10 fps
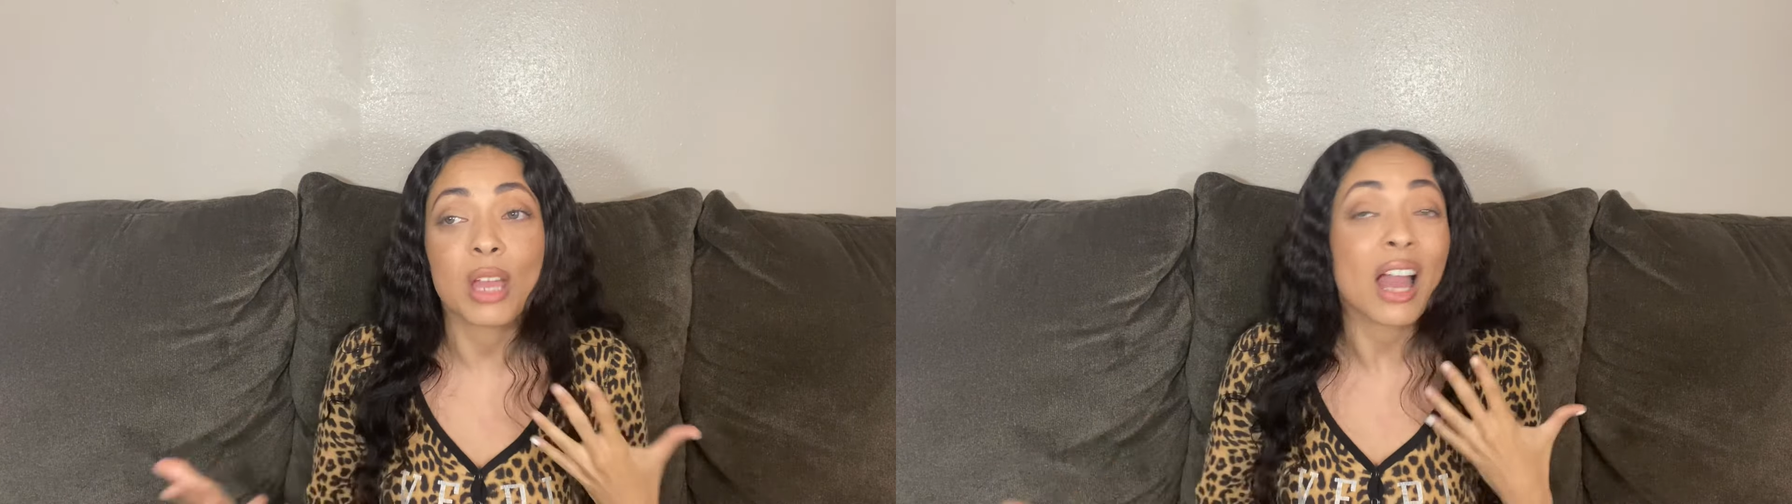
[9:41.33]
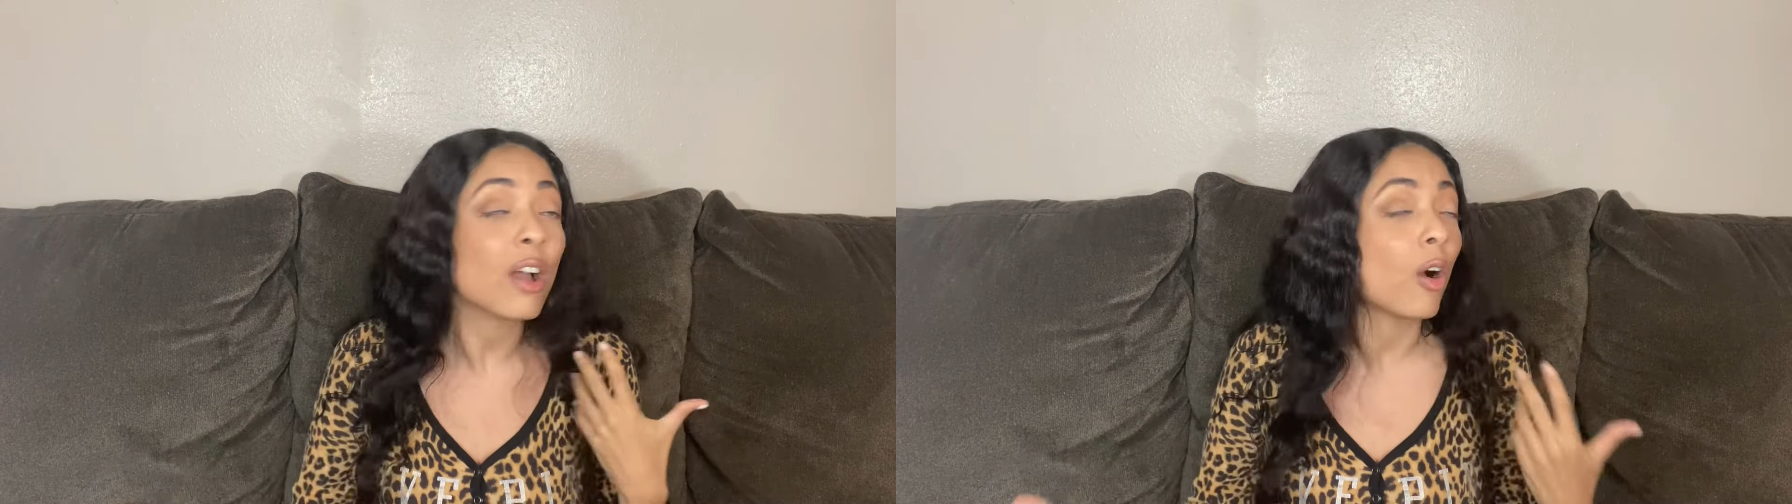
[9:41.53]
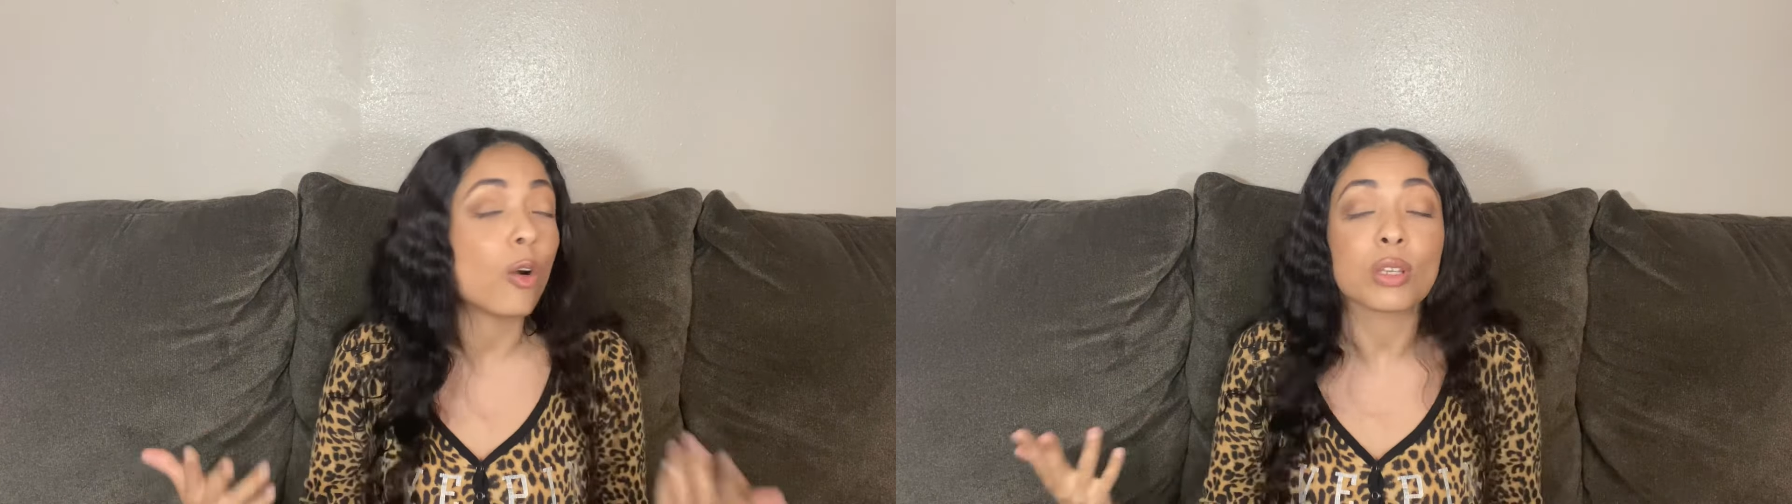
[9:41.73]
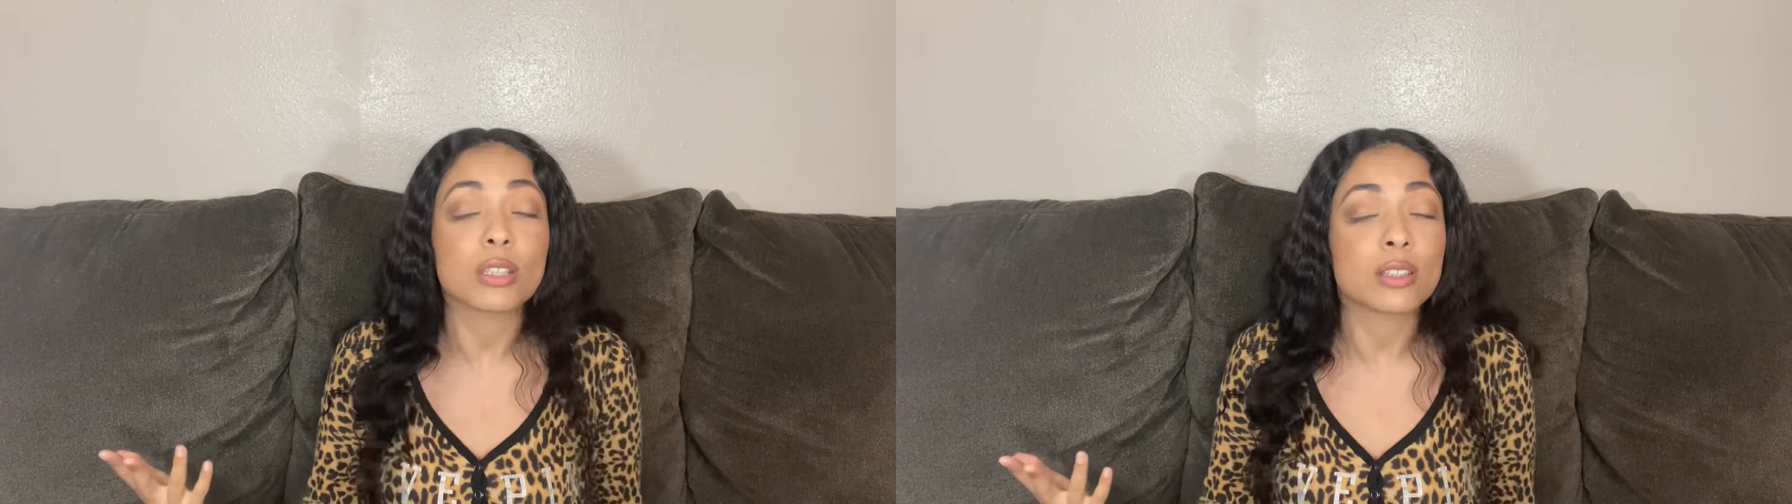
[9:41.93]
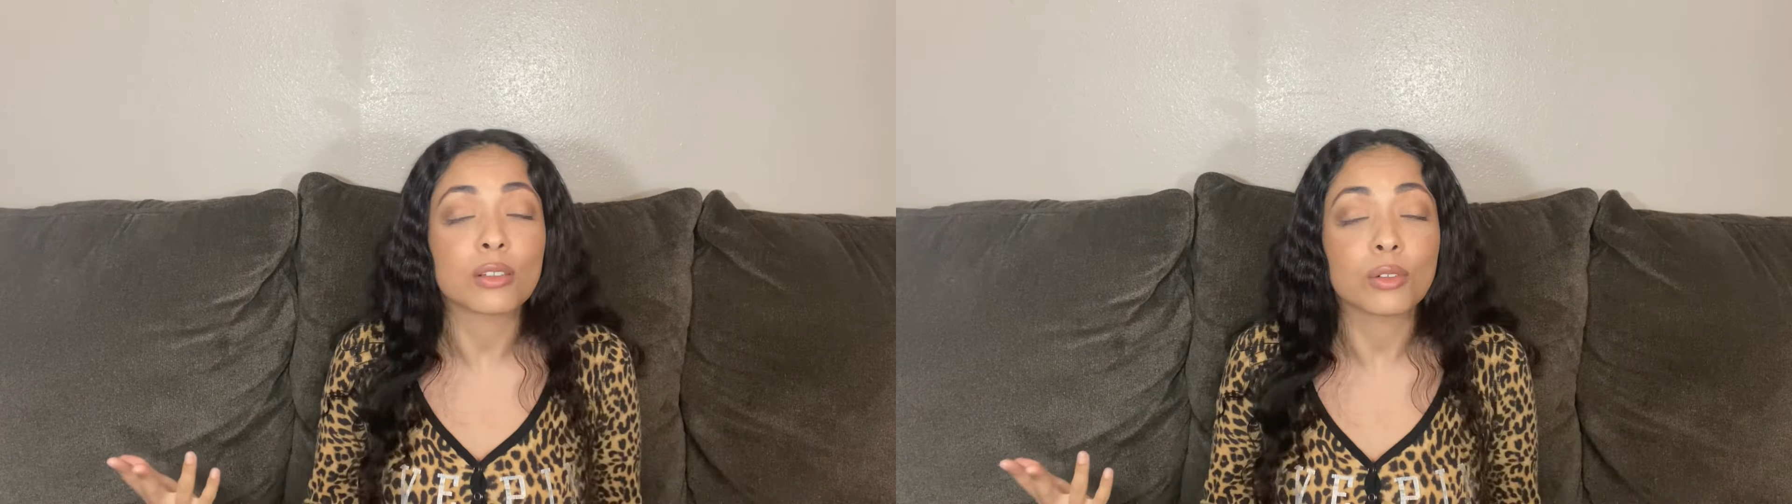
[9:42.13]
I always
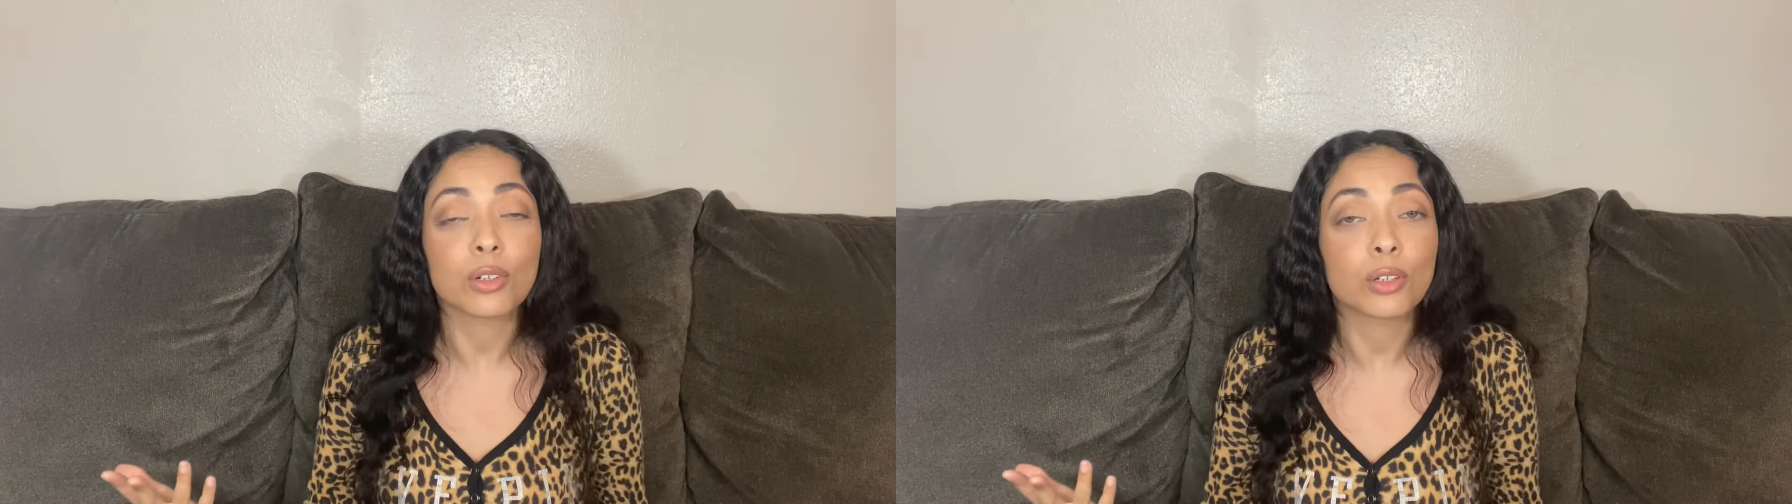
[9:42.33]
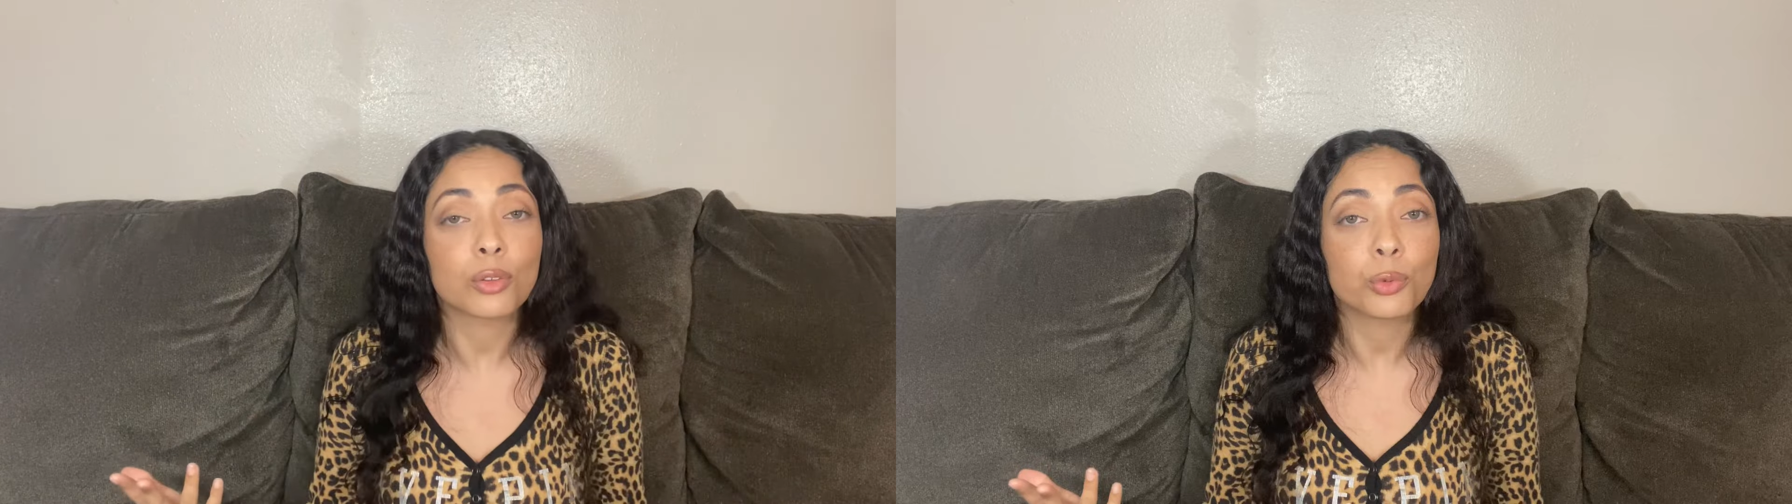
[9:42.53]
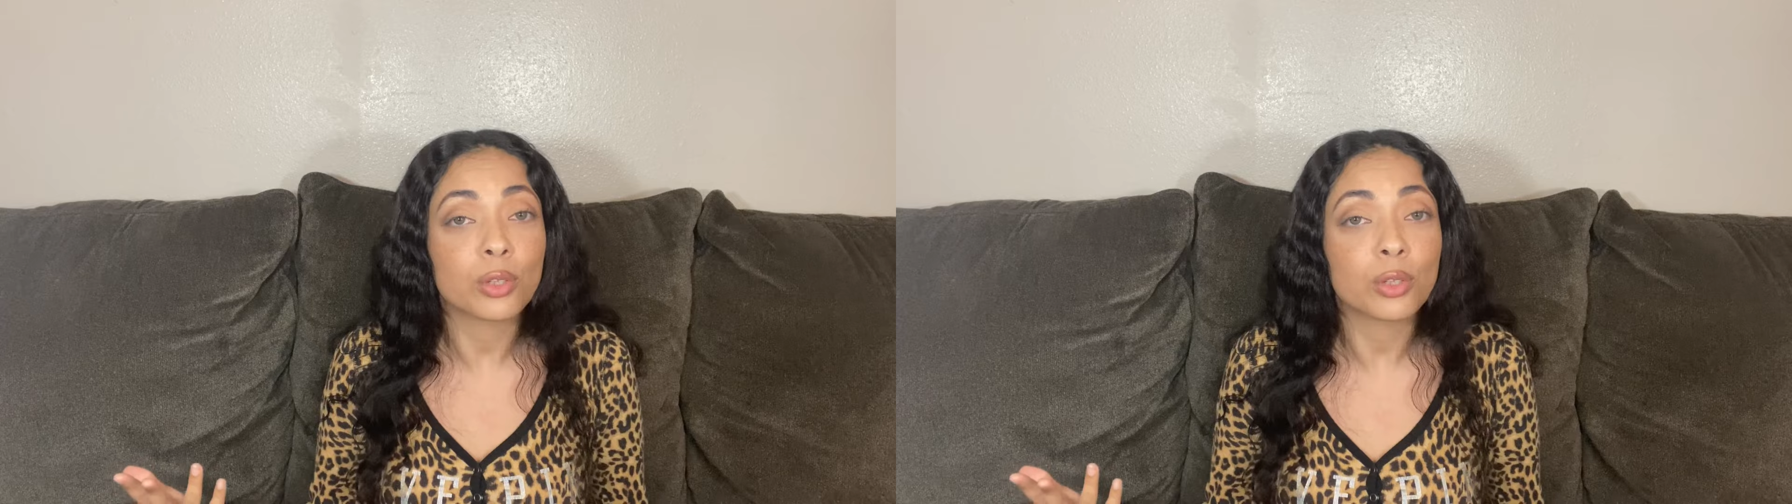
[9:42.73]
think learning a new